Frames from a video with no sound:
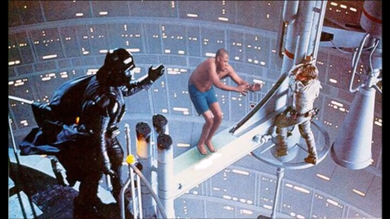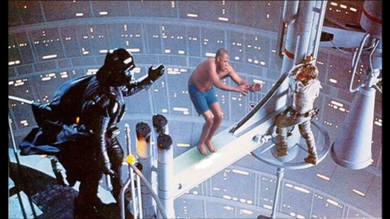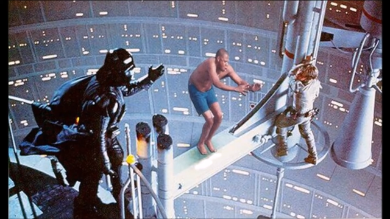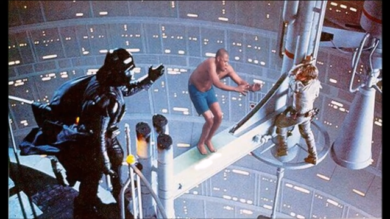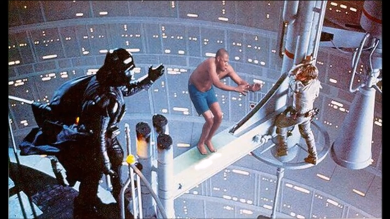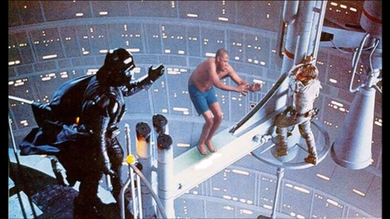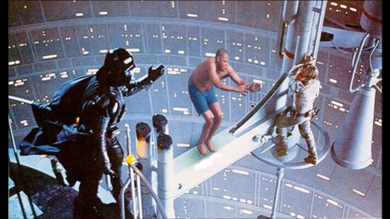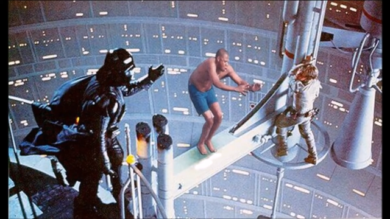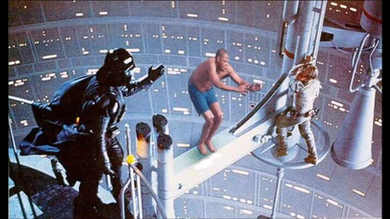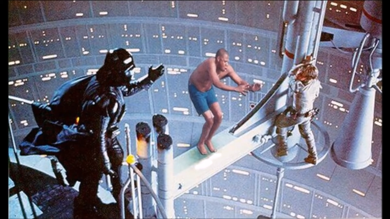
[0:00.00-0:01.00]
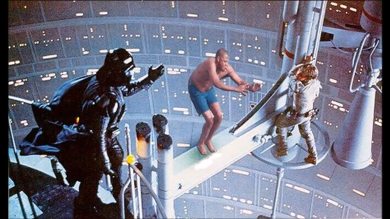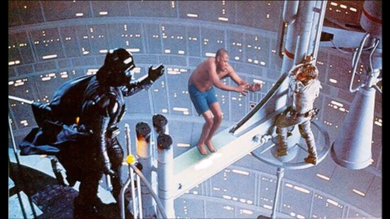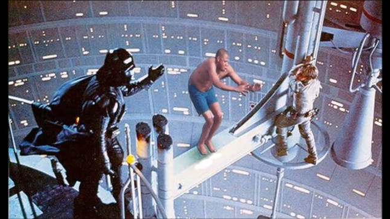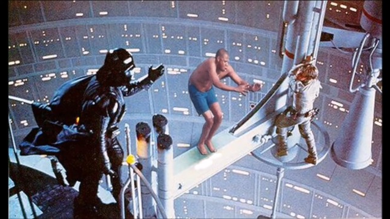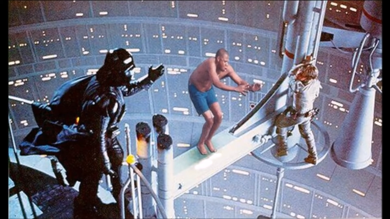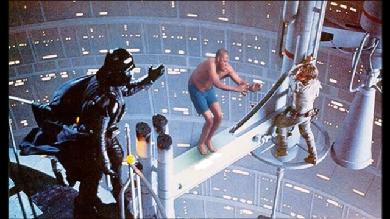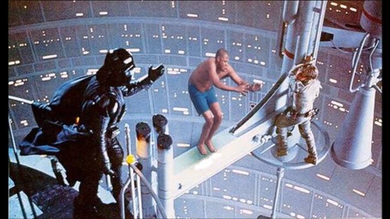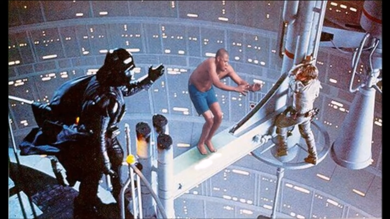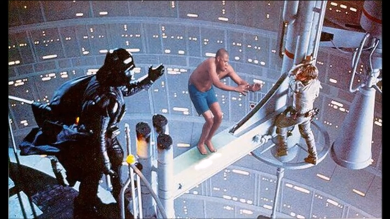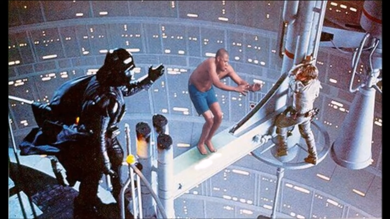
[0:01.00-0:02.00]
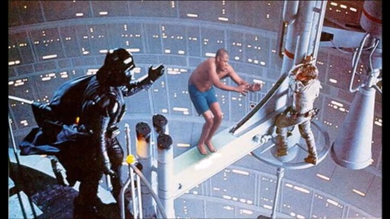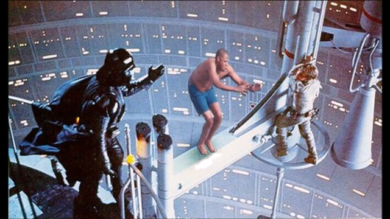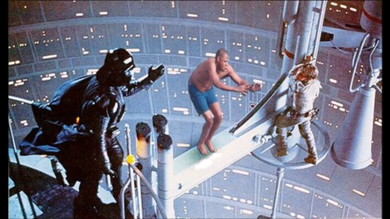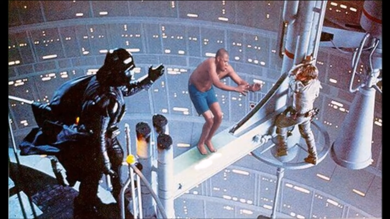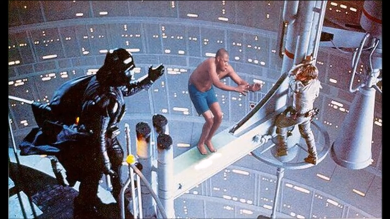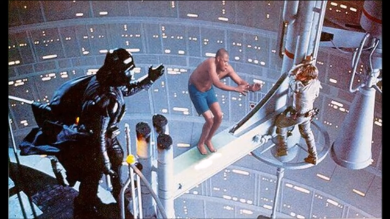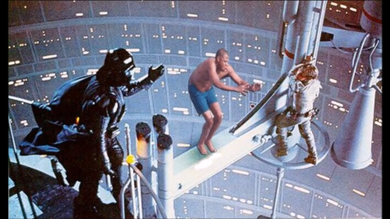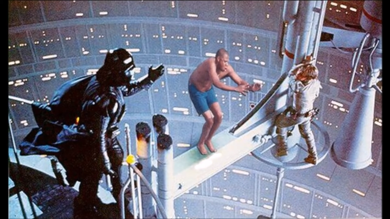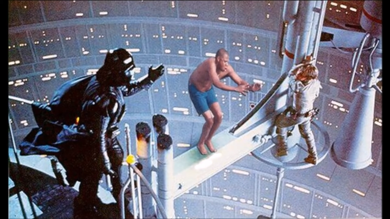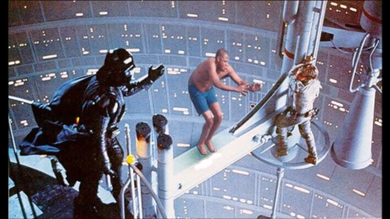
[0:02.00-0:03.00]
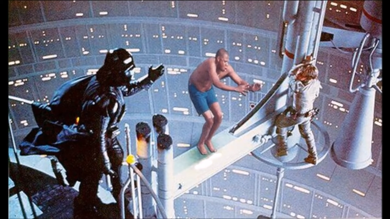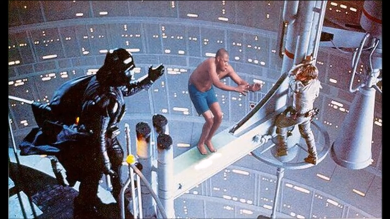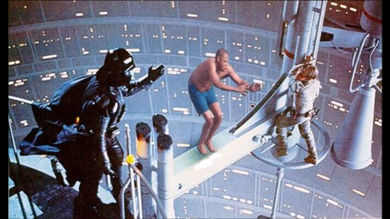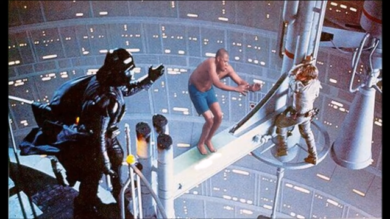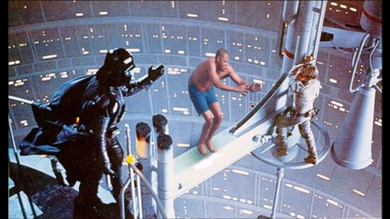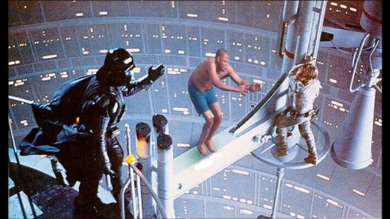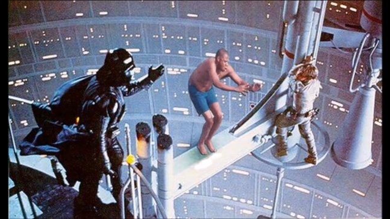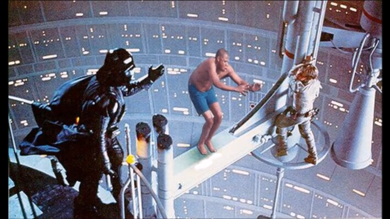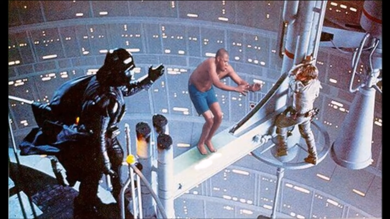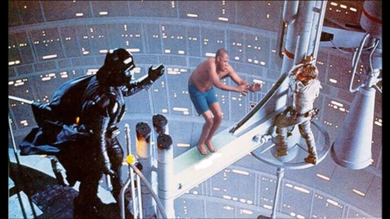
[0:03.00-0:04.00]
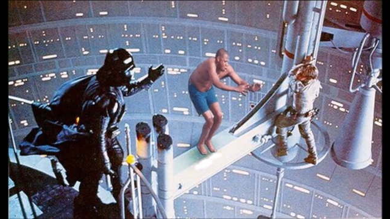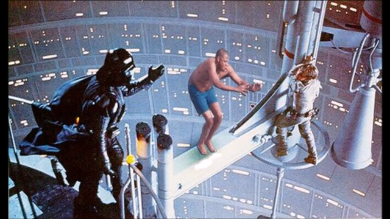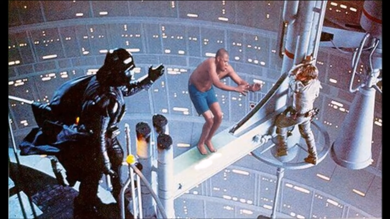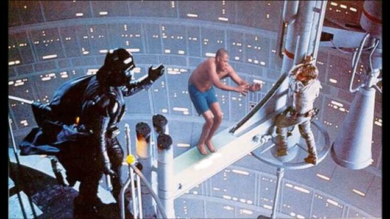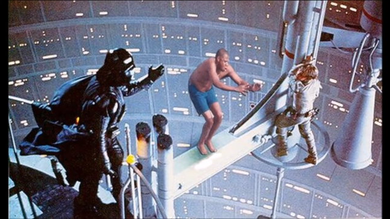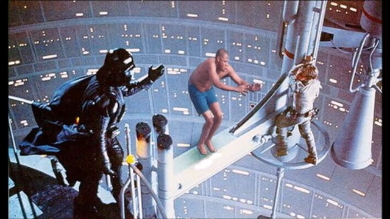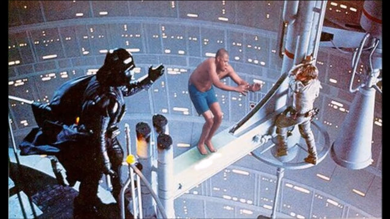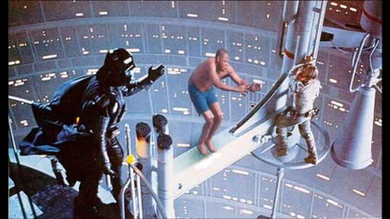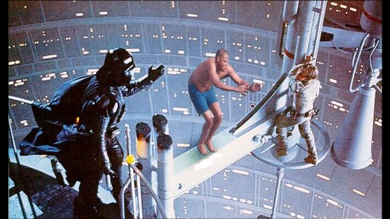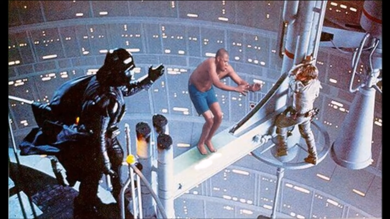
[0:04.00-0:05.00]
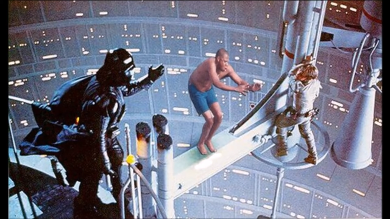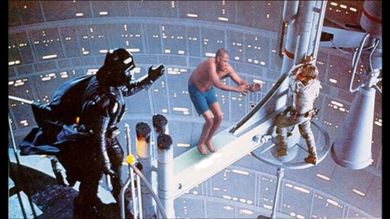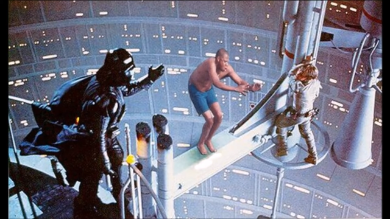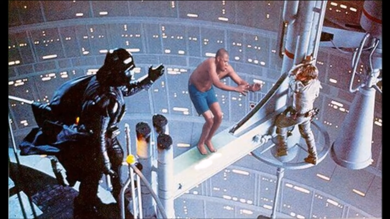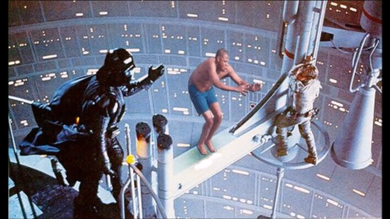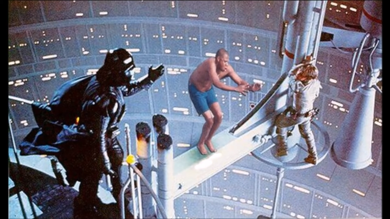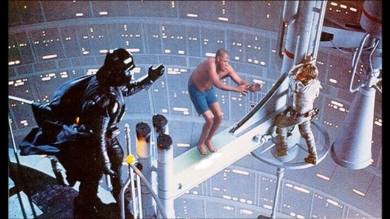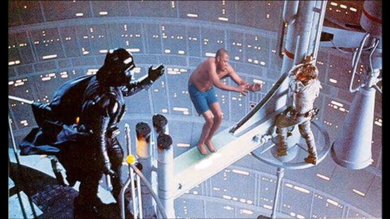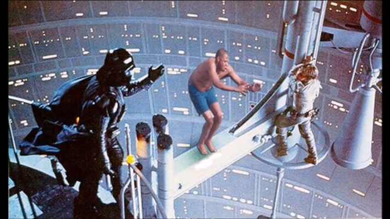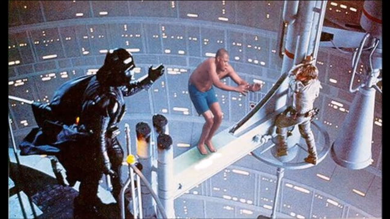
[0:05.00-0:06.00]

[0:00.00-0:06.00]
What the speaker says: [unreadable: no face in view]